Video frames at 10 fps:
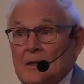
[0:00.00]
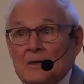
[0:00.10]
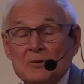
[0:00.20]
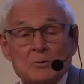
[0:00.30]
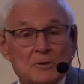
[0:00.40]

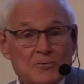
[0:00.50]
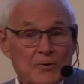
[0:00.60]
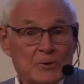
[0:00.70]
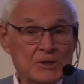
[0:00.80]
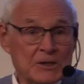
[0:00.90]
This was the
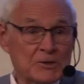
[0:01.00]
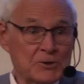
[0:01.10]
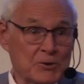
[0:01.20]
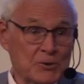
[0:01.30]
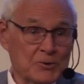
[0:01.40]
first
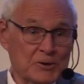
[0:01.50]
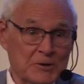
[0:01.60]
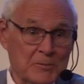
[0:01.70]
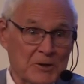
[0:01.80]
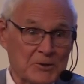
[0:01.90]

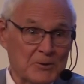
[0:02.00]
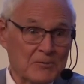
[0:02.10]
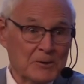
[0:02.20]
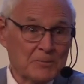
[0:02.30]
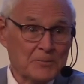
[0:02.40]
institution, a picture
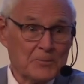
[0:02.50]
of it.